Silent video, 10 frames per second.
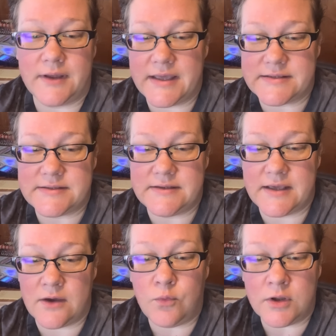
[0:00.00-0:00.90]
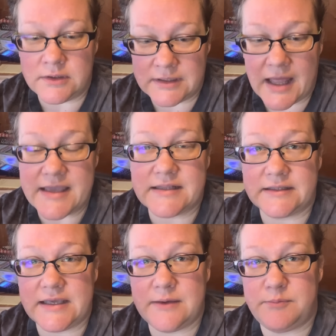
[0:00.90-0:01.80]
it will
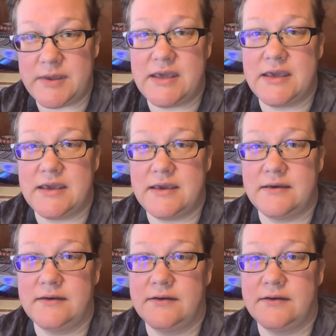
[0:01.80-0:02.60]
likely be